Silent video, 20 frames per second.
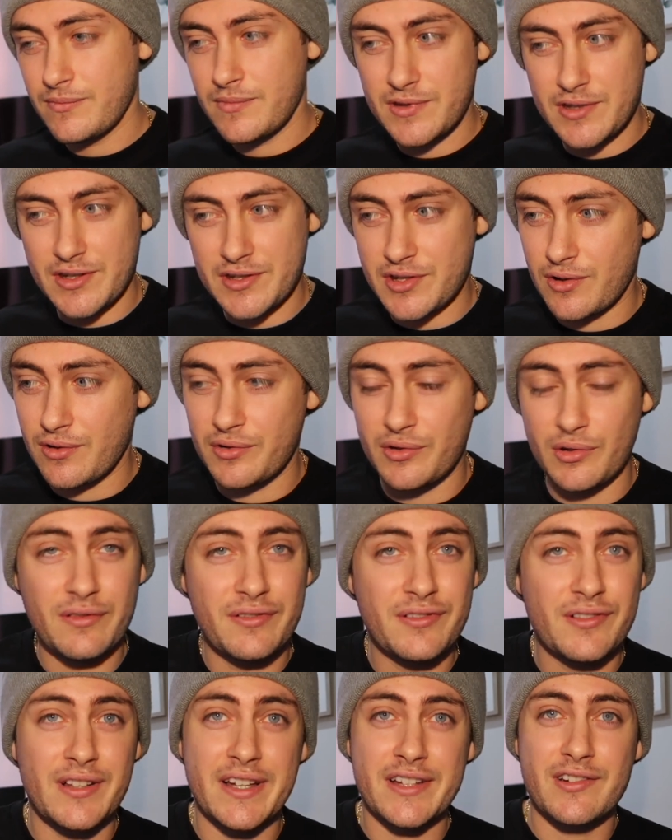Just goes
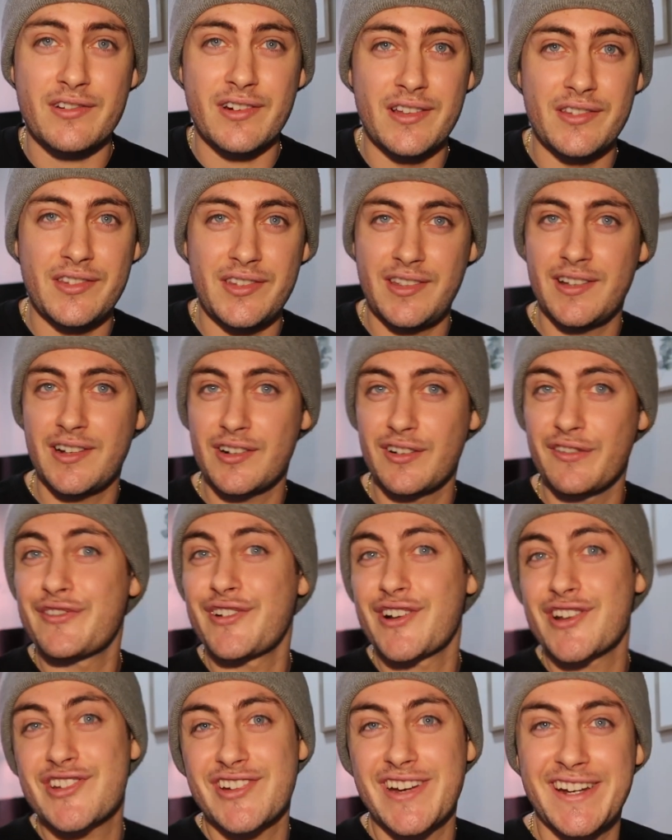off like crazy. I got
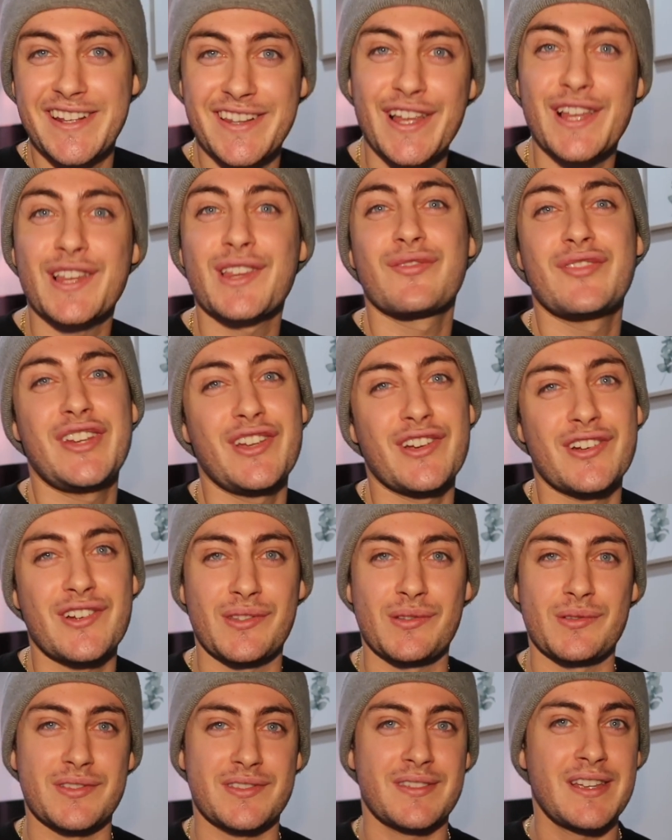frustrated last video
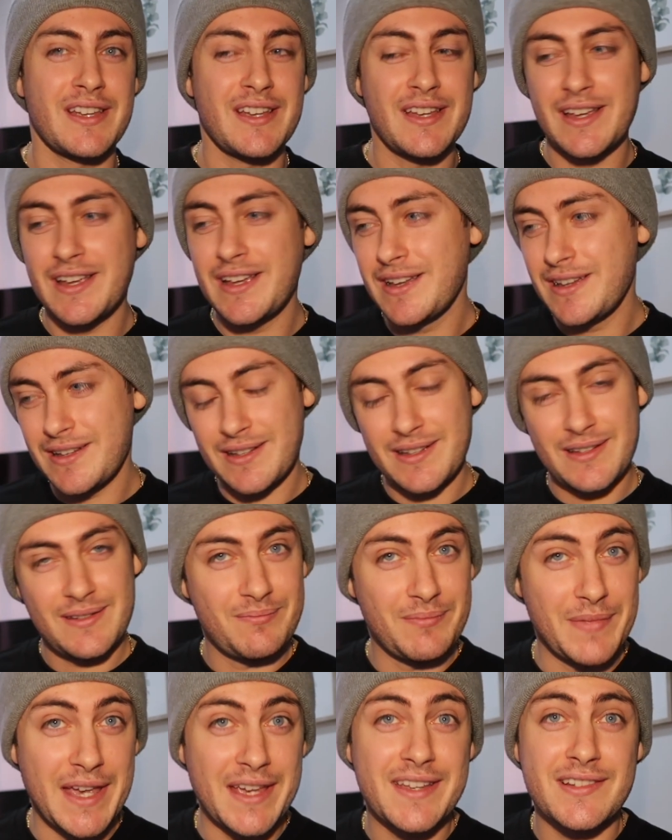because I was
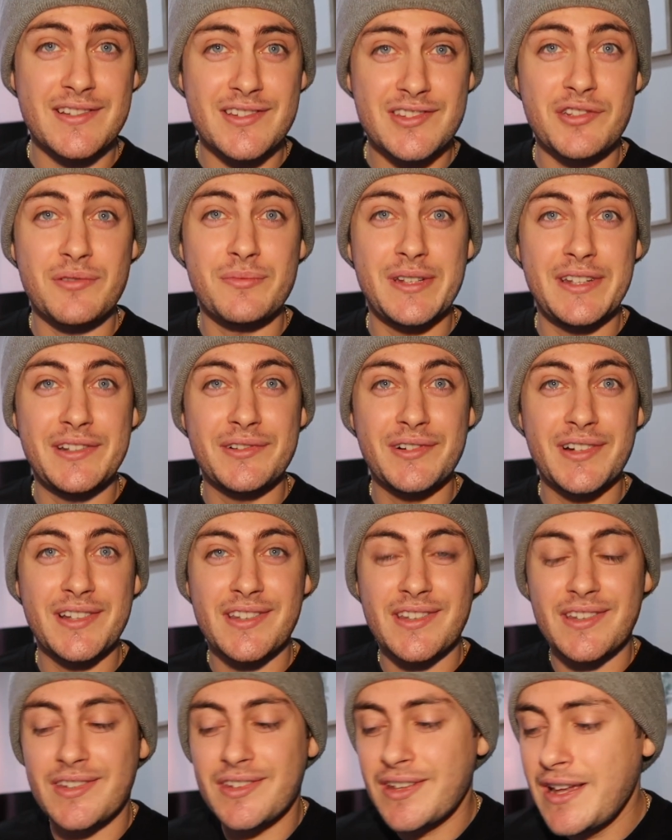making so many
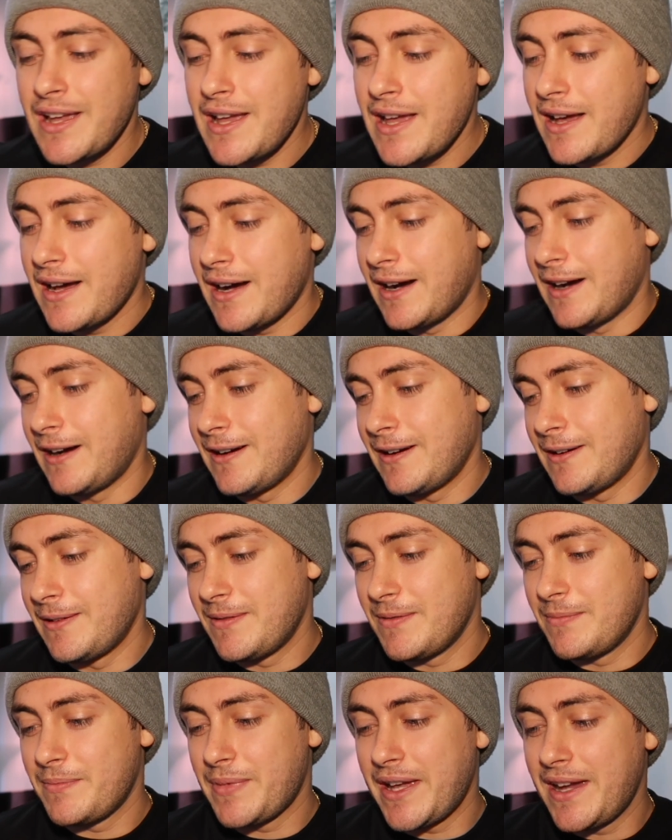noises.
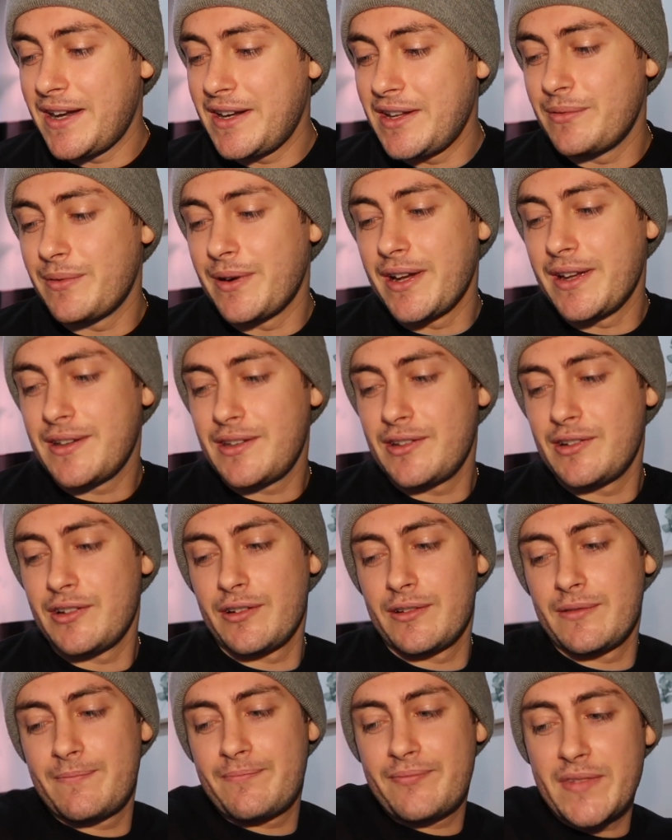But anyway, you
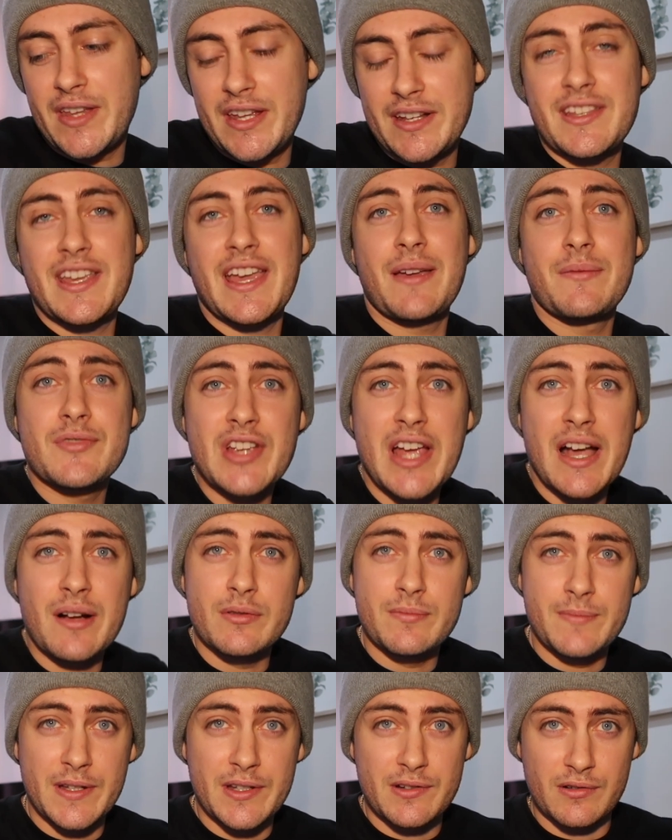know, in-game chat
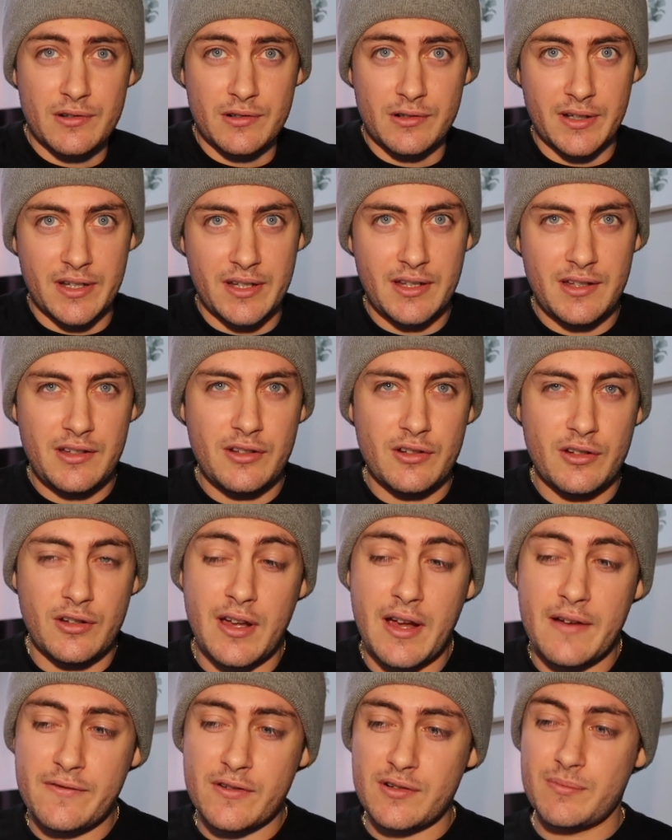would be cool. You know,
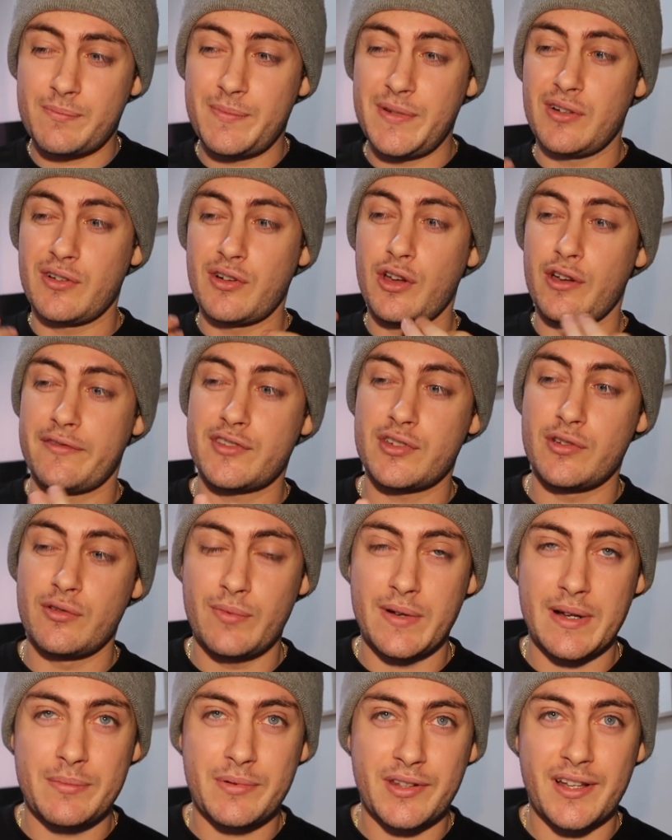everyone would be on Earth2
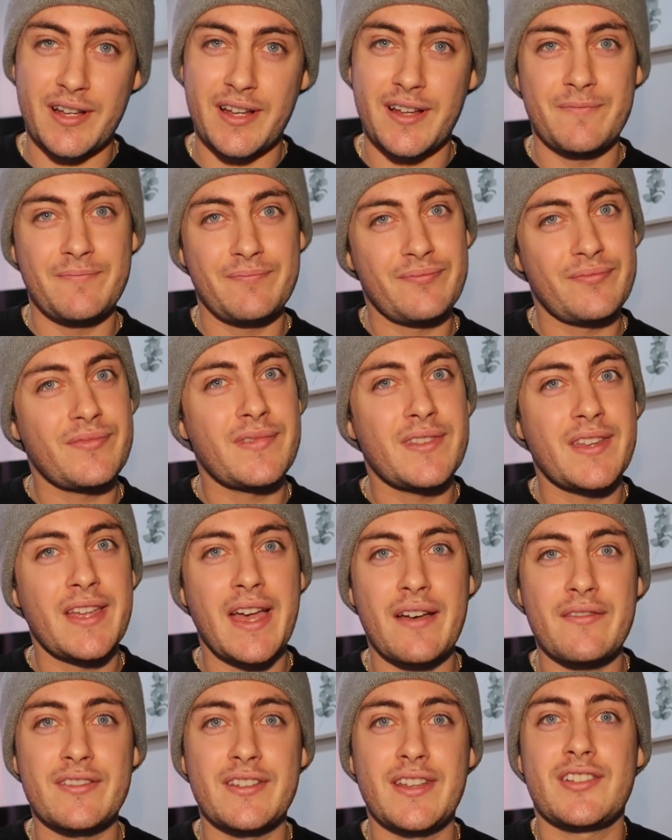website
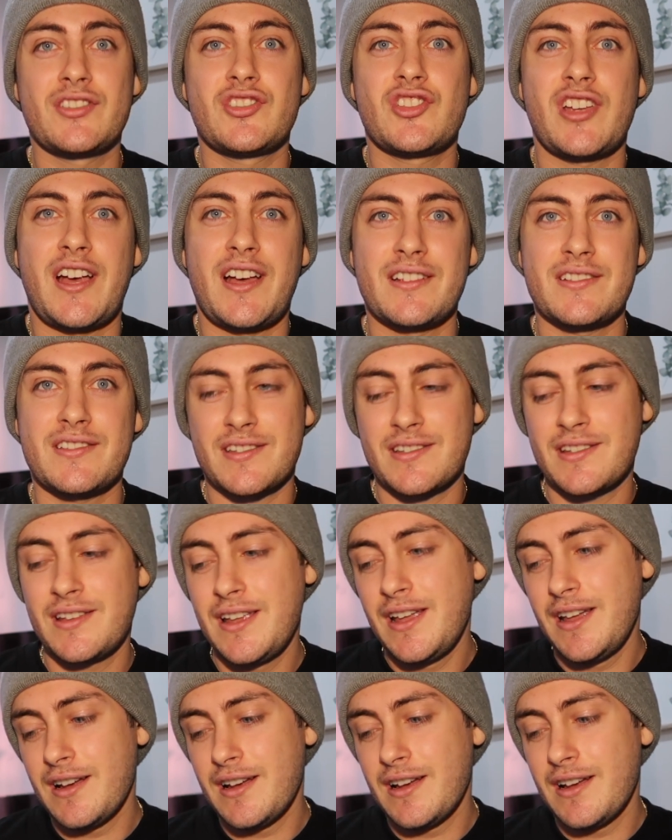having their chats.